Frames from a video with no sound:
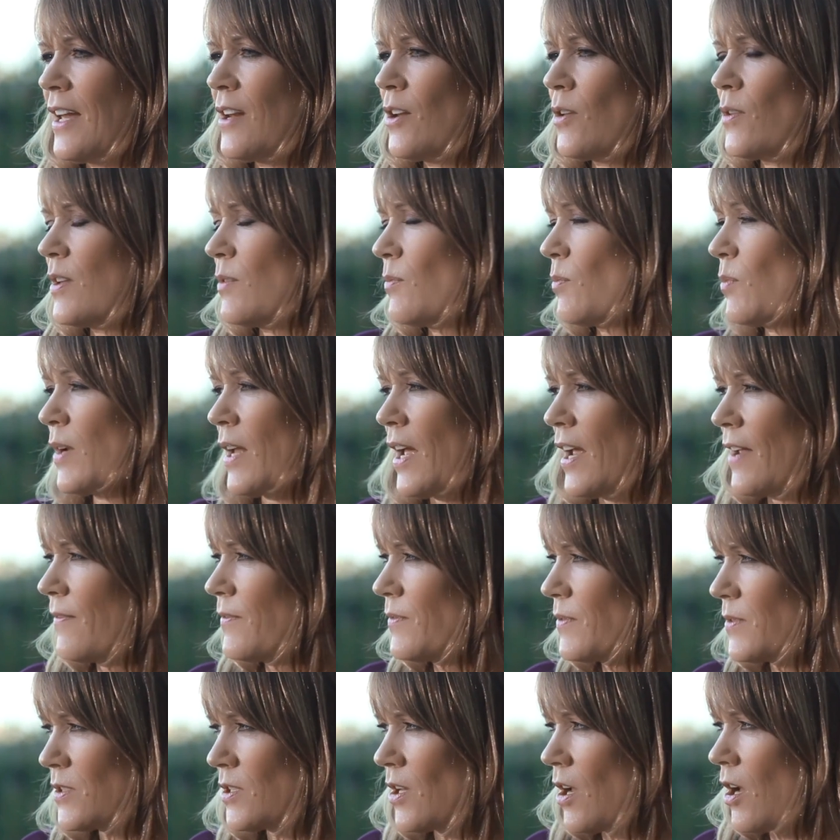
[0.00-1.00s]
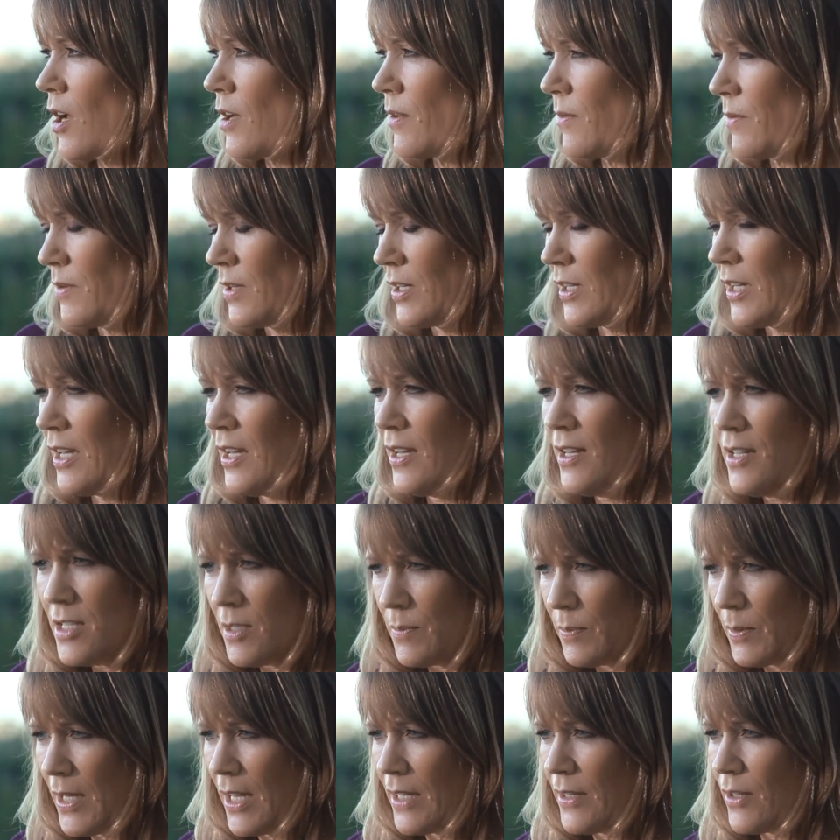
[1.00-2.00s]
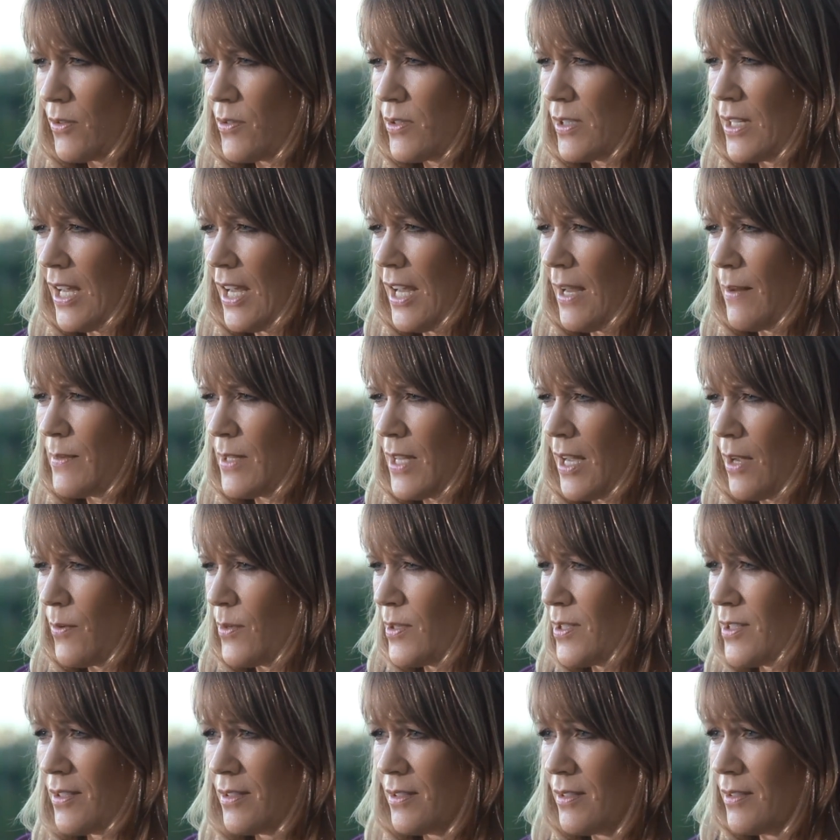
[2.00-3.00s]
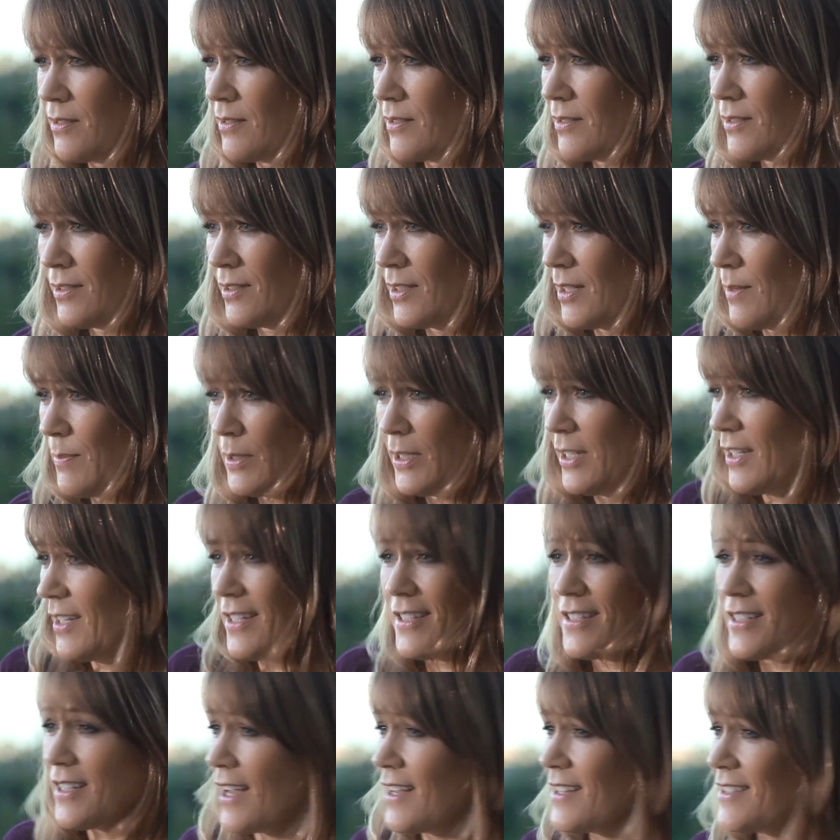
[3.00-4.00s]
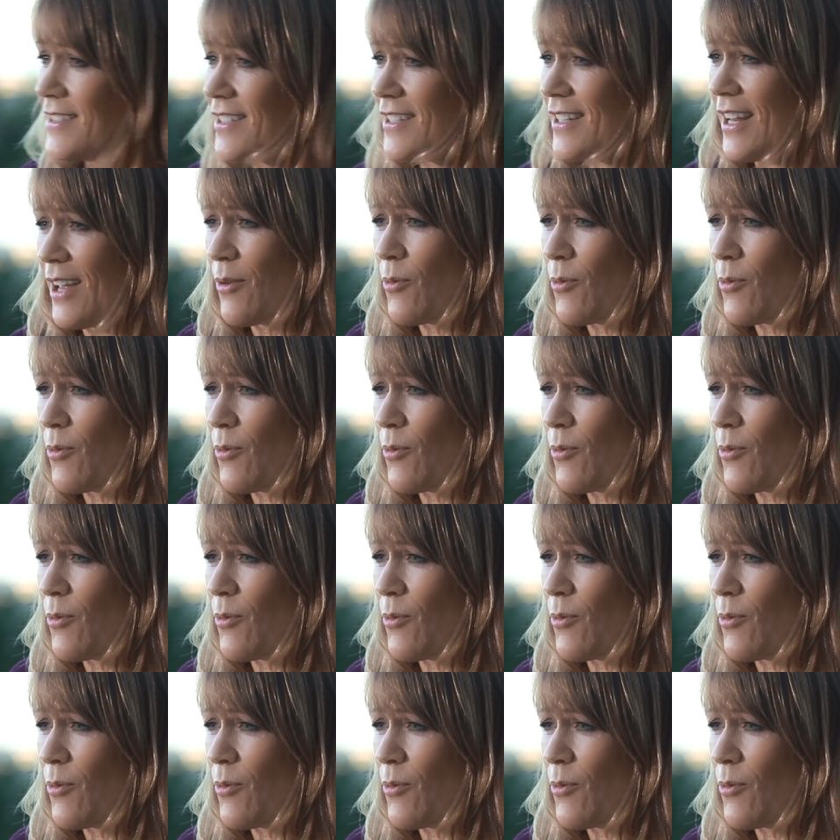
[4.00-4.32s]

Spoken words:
I know that when I saw the kids playing those games, I was completely disgusted.